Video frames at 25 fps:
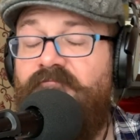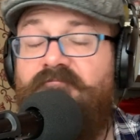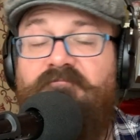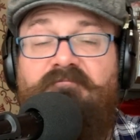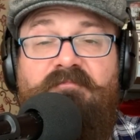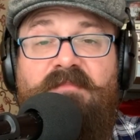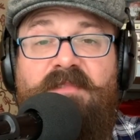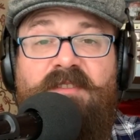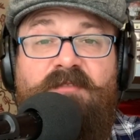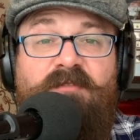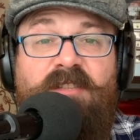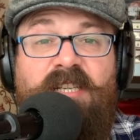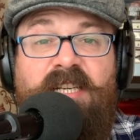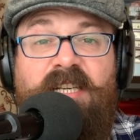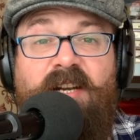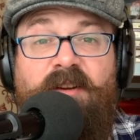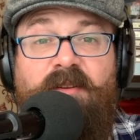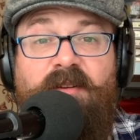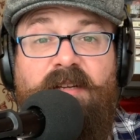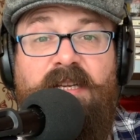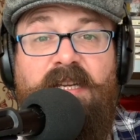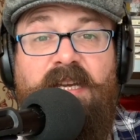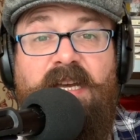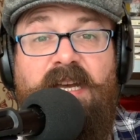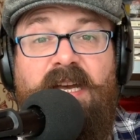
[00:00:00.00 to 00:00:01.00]
I really
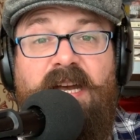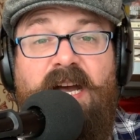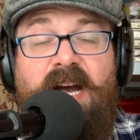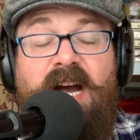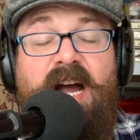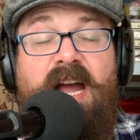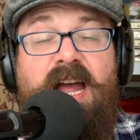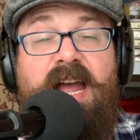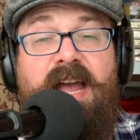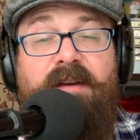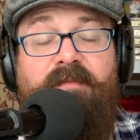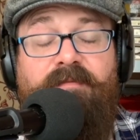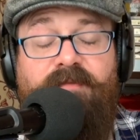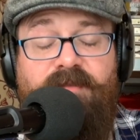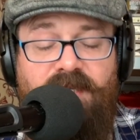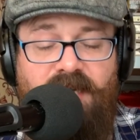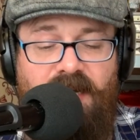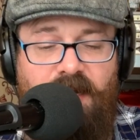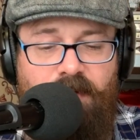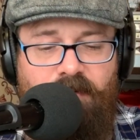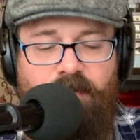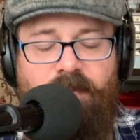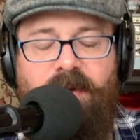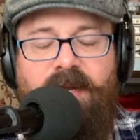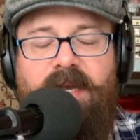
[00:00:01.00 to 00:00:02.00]
don't care. I have
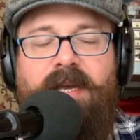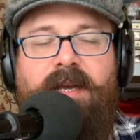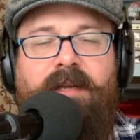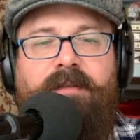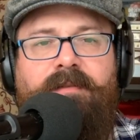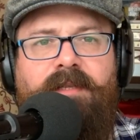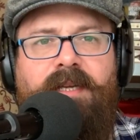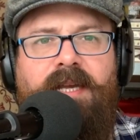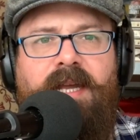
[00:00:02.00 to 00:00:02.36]
time on my hands.